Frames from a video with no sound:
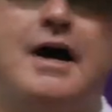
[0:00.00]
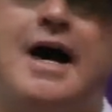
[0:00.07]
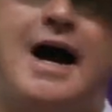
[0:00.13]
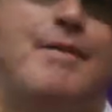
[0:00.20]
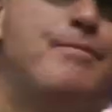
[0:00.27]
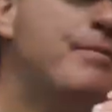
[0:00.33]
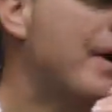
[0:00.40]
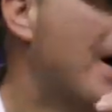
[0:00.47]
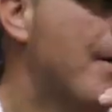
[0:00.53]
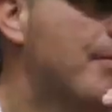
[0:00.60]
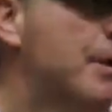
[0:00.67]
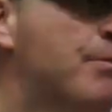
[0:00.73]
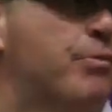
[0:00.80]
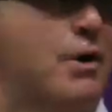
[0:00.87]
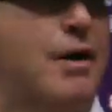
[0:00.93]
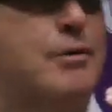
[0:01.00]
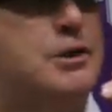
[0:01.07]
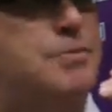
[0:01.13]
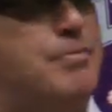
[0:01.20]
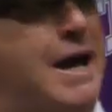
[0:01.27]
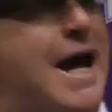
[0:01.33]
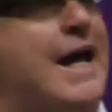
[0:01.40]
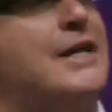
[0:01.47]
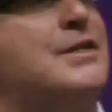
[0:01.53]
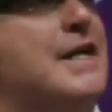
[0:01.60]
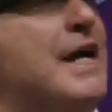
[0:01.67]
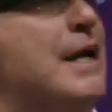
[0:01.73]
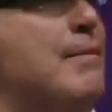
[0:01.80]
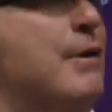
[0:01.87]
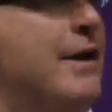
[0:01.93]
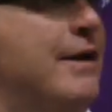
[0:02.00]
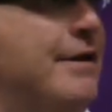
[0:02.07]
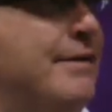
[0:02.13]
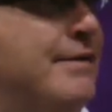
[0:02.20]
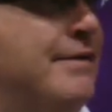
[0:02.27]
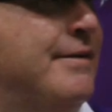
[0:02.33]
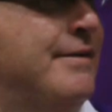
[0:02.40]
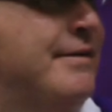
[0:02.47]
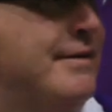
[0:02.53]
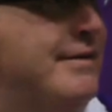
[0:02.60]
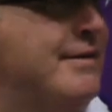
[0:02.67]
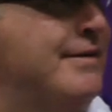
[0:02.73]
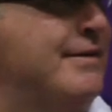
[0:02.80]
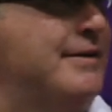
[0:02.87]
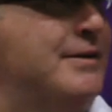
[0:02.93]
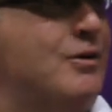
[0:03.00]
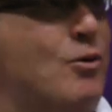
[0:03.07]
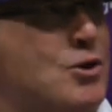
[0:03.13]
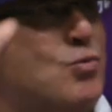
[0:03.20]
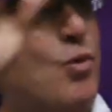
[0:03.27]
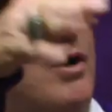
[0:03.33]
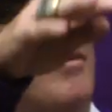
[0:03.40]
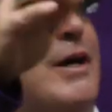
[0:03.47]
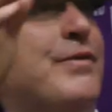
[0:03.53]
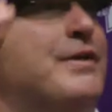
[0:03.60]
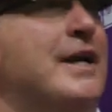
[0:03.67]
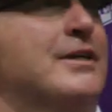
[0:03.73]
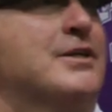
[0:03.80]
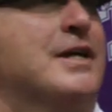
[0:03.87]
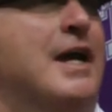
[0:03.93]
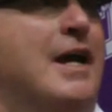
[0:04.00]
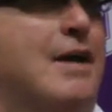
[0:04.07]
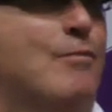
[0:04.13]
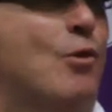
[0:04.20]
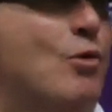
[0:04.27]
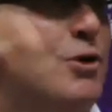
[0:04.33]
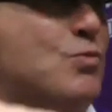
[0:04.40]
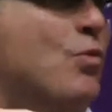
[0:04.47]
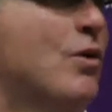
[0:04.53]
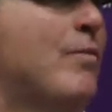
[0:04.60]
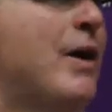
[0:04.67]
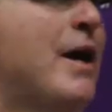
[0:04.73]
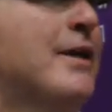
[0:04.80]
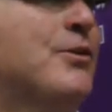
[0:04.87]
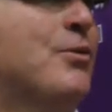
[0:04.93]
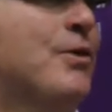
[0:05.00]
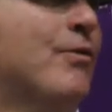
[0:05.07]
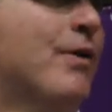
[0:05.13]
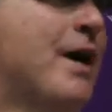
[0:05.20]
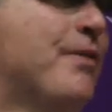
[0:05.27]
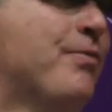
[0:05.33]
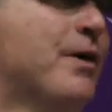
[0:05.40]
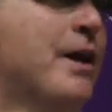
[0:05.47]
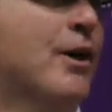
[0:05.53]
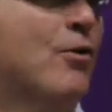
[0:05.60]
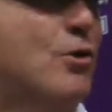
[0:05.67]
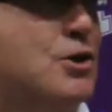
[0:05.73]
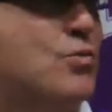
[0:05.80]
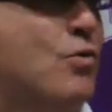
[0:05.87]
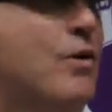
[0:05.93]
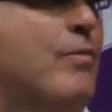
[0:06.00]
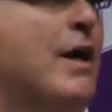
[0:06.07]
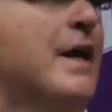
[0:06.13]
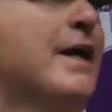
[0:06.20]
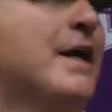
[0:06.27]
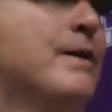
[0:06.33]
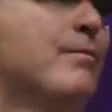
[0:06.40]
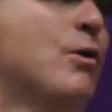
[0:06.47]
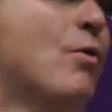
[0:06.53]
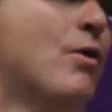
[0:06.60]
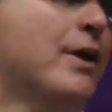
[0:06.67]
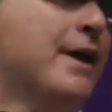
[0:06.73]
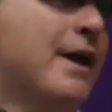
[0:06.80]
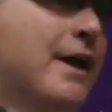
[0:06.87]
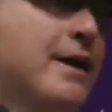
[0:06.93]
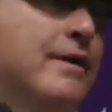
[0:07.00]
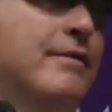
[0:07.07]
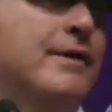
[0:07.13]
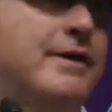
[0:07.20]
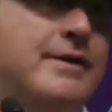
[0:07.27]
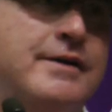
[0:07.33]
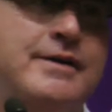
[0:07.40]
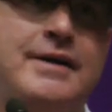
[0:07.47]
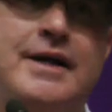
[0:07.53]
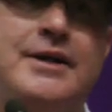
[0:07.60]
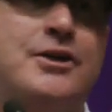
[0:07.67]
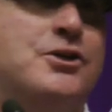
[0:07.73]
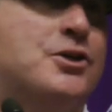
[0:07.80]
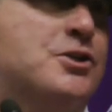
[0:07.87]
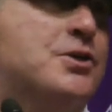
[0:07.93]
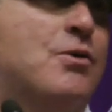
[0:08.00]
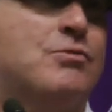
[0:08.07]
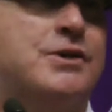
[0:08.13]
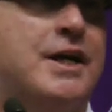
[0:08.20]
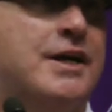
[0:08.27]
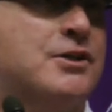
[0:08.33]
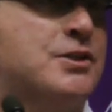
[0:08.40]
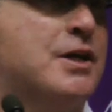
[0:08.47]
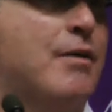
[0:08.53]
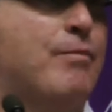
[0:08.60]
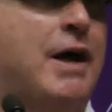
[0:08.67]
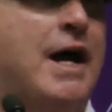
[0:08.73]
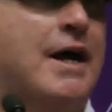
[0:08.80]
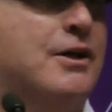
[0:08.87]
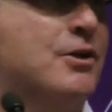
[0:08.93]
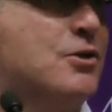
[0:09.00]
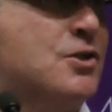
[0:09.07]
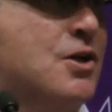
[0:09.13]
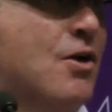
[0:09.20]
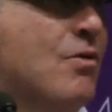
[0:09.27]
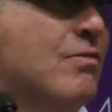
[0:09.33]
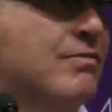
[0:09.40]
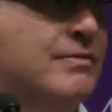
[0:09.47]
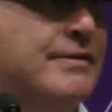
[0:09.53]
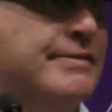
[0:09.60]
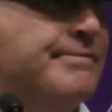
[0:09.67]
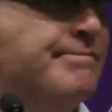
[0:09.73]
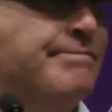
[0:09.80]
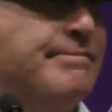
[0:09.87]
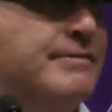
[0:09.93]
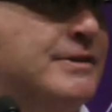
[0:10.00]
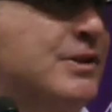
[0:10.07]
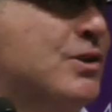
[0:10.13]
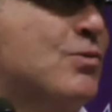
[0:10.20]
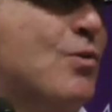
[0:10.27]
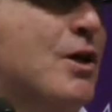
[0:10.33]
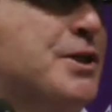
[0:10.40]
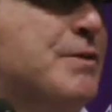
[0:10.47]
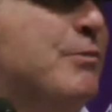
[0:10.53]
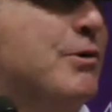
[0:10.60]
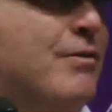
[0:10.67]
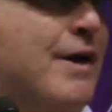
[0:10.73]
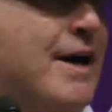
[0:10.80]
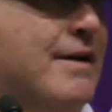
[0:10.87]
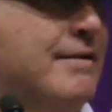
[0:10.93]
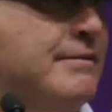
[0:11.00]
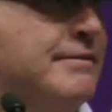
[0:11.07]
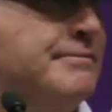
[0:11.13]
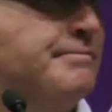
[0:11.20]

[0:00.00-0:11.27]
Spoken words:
I've been probably as bad as anybody. Always worried about the next game. Always worried about doing the right thing. Always worried about getting going again. And you just don't take a step back and just go. I just watch him do that.